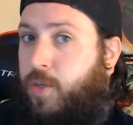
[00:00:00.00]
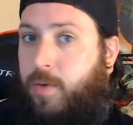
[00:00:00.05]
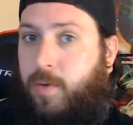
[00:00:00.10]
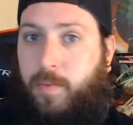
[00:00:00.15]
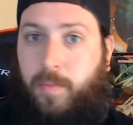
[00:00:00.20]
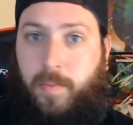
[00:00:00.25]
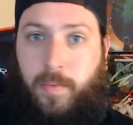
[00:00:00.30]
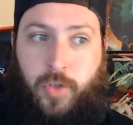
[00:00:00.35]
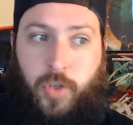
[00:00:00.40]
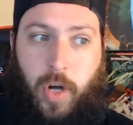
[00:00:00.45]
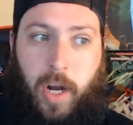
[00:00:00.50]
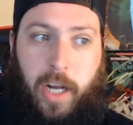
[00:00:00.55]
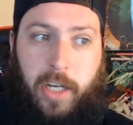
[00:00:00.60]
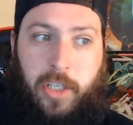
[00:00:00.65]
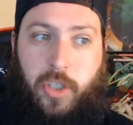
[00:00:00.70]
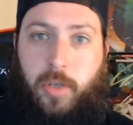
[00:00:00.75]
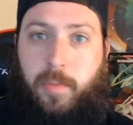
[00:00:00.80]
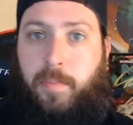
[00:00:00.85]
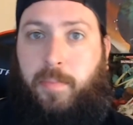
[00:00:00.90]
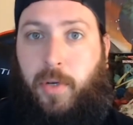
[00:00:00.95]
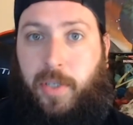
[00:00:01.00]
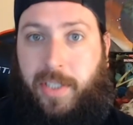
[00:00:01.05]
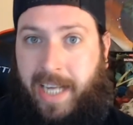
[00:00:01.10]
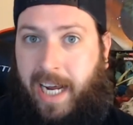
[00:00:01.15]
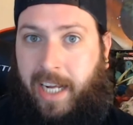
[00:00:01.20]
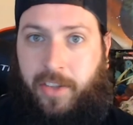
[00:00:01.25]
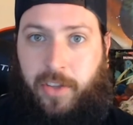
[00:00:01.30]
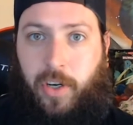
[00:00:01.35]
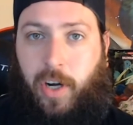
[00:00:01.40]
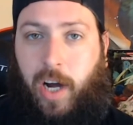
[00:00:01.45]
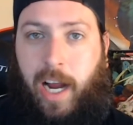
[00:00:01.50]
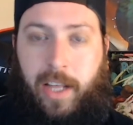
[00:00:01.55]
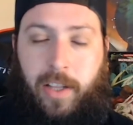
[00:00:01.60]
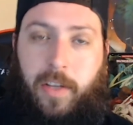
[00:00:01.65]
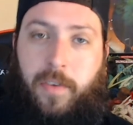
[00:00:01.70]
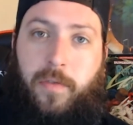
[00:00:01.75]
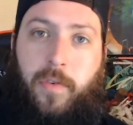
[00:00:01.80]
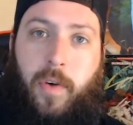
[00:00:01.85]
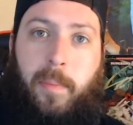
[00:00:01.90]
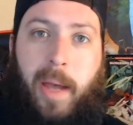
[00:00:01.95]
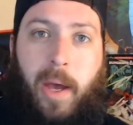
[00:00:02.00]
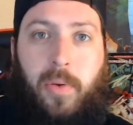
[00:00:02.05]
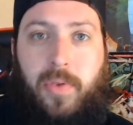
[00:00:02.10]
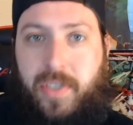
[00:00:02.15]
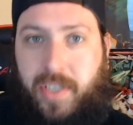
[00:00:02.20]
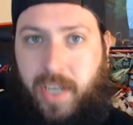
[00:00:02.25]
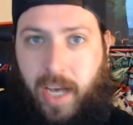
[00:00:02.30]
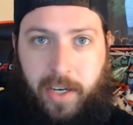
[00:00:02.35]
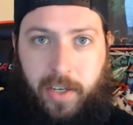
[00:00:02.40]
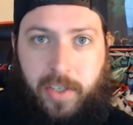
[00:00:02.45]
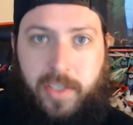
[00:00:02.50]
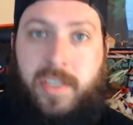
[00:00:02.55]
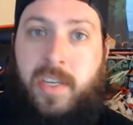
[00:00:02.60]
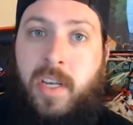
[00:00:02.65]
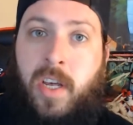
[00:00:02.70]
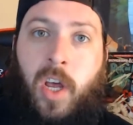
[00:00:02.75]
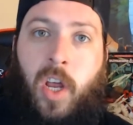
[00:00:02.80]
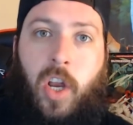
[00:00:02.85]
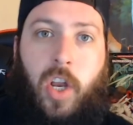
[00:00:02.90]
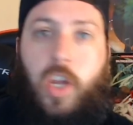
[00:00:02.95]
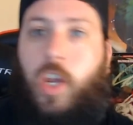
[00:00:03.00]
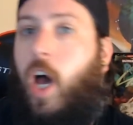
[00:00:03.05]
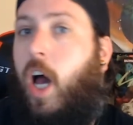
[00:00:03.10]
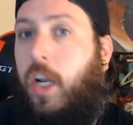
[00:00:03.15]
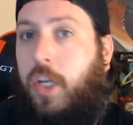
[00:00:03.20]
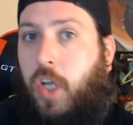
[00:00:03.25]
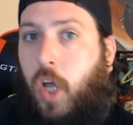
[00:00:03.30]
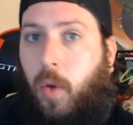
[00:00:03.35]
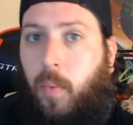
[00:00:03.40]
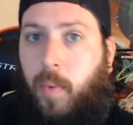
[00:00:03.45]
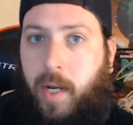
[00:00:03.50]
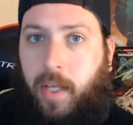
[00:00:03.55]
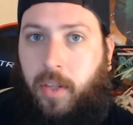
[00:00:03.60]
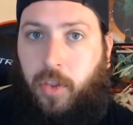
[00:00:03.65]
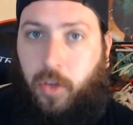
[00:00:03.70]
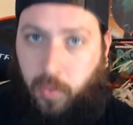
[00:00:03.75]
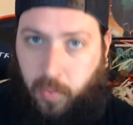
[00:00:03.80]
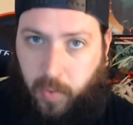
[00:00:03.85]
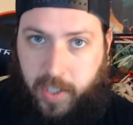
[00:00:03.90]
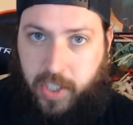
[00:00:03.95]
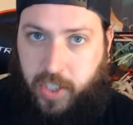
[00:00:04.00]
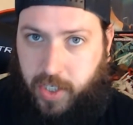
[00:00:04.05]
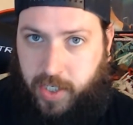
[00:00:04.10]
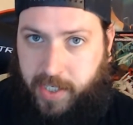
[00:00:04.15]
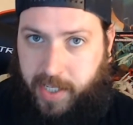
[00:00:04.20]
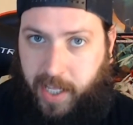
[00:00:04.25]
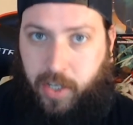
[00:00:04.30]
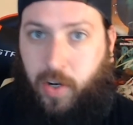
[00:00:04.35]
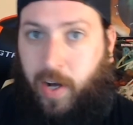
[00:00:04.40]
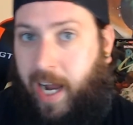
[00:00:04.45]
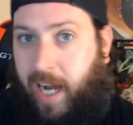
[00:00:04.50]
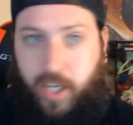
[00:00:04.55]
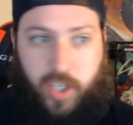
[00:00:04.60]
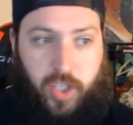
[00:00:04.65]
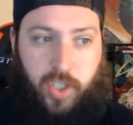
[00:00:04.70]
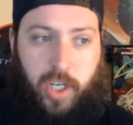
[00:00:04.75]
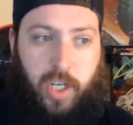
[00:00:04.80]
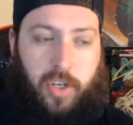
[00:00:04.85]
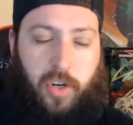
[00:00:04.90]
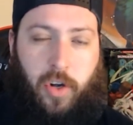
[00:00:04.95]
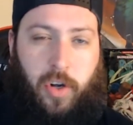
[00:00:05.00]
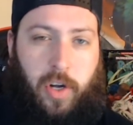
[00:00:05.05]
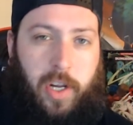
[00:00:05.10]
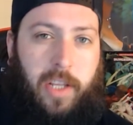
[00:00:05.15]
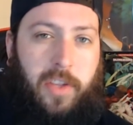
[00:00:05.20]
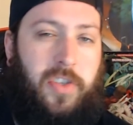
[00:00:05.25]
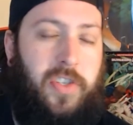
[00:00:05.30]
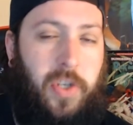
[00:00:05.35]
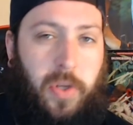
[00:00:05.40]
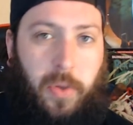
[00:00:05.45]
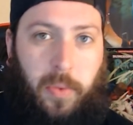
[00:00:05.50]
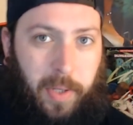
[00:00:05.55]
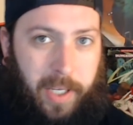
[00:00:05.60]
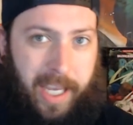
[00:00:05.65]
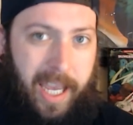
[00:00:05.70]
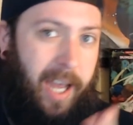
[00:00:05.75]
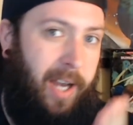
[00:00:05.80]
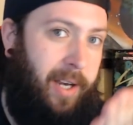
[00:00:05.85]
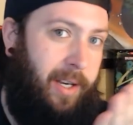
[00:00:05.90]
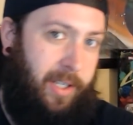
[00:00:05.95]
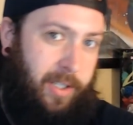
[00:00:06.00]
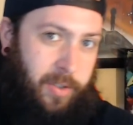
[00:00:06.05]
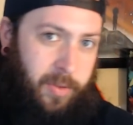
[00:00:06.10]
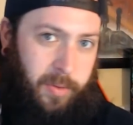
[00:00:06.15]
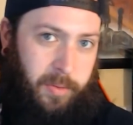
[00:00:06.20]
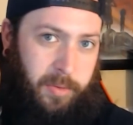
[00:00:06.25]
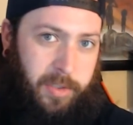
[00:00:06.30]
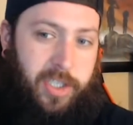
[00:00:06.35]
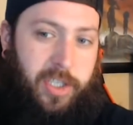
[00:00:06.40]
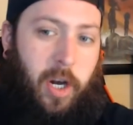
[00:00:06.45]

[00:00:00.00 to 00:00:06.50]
trying to protect their island from outsiders, not knowing the riches that are actually underneath. So again, you start